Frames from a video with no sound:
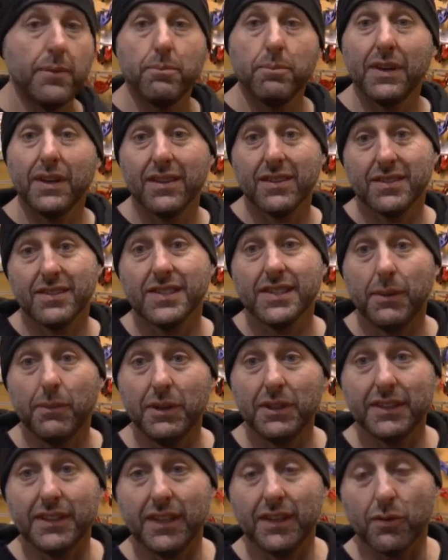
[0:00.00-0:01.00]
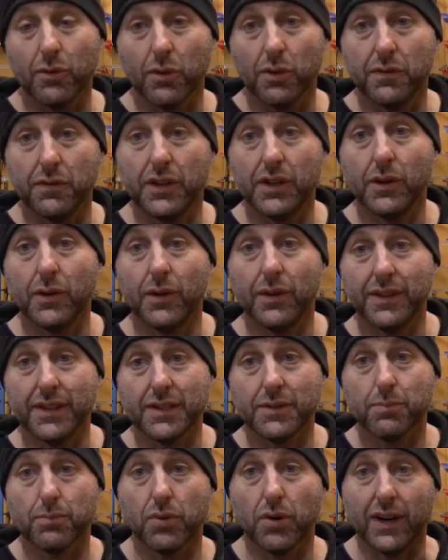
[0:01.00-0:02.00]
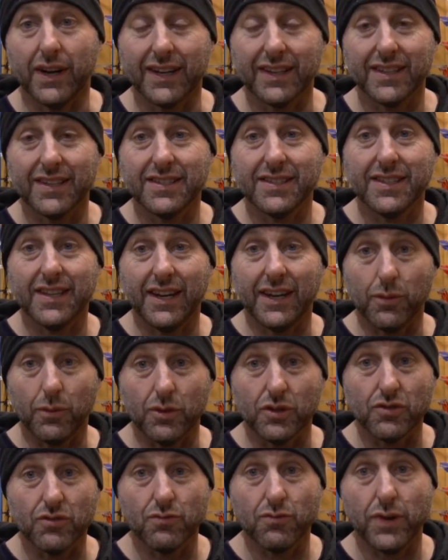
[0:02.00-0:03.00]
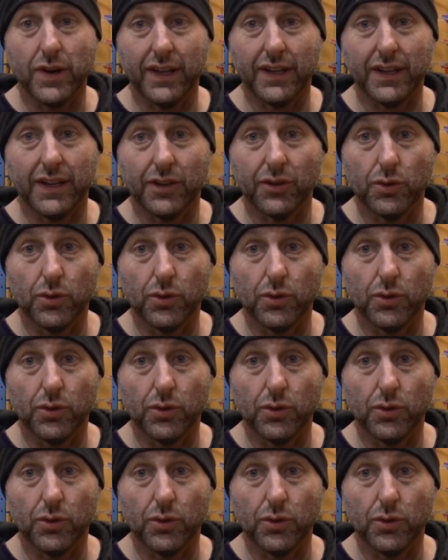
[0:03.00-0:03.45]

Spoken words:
Because someone did a review on this product and said it was really